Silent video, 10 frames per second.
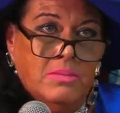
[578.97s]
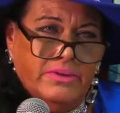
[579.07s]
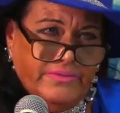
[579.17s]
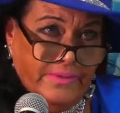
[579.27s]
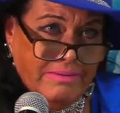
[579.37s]
but
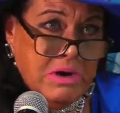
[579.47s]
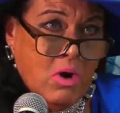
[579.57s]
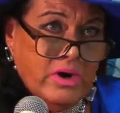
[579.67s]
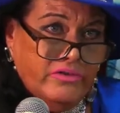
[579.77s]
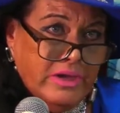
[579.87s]
it's very
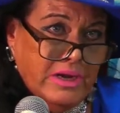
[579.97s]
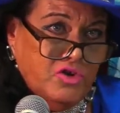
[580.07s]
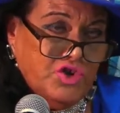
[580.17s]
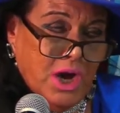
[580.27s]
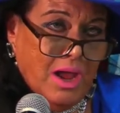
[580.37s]
hard to get a
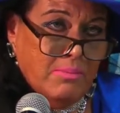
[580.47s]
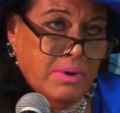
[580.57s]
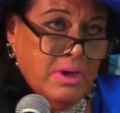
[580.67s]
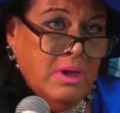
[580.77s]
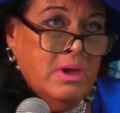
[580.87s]
job
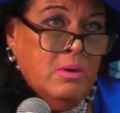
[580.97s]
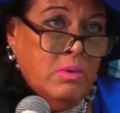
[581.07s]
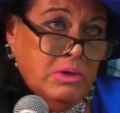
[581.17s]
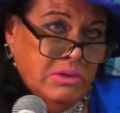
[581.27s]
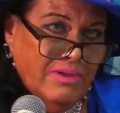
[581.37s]

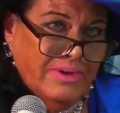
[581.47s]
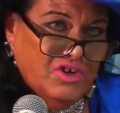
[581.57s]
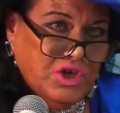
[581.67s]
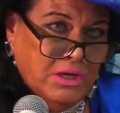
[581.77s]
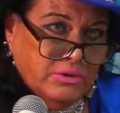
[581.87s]
when you live in a
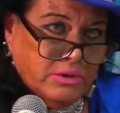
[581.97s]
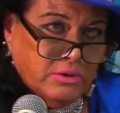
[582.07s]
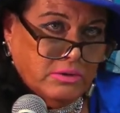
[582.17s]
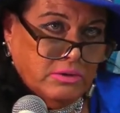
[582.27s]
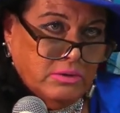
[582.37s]
shelter.
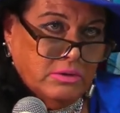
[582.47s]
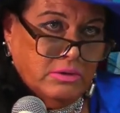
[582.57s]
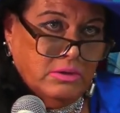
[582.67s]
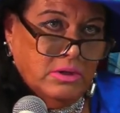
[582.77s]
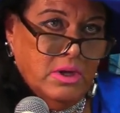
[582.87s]

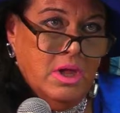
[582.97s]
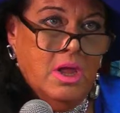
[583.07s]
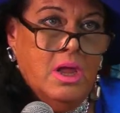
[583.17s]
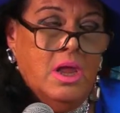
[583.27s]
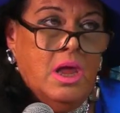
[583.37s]
Yeah.
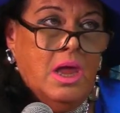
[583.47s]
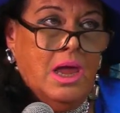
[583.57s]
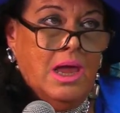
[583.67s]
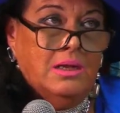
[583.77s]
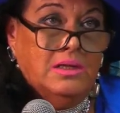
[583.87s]
yeah.
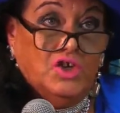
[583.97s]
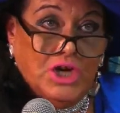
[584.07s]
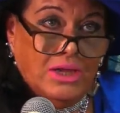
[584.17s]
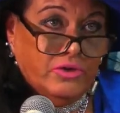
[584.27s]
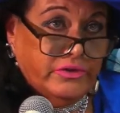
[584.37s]
And the
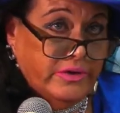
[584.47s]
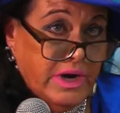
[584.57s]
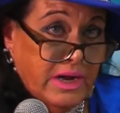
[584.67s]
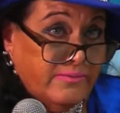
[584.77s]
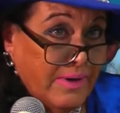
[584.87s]
shelters are
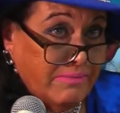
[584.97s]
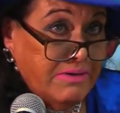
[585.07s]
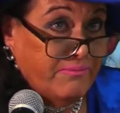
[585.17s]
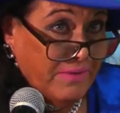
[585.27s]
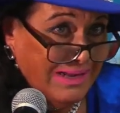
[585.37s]
not very
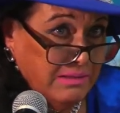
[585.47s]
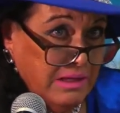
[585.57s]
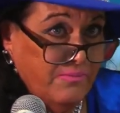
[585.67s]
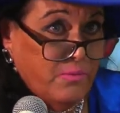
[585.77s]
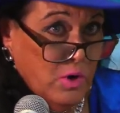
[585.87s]

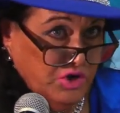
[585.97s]
friendly for